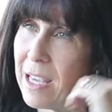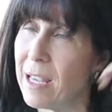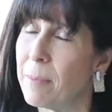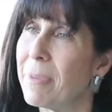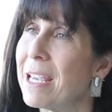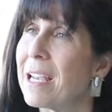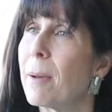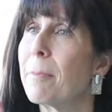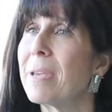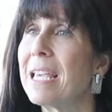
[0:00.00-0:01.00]
in being a
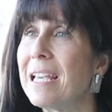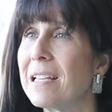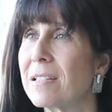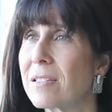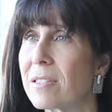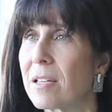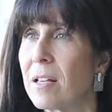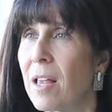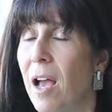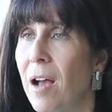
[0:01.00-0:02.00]
piece
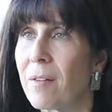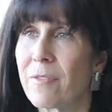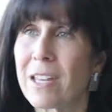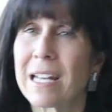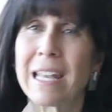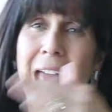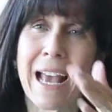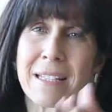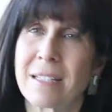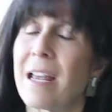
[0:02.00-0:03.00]
of the
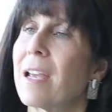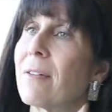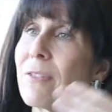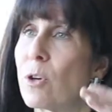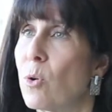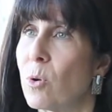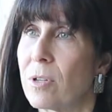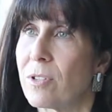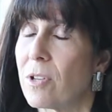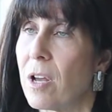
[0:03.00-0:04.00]
last day of a
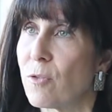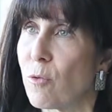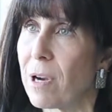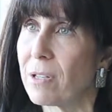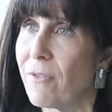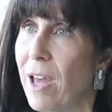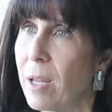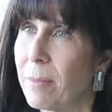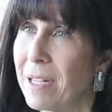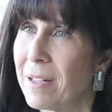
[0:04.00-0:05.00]
course on drug
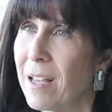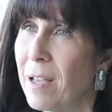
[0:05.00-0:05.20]
development,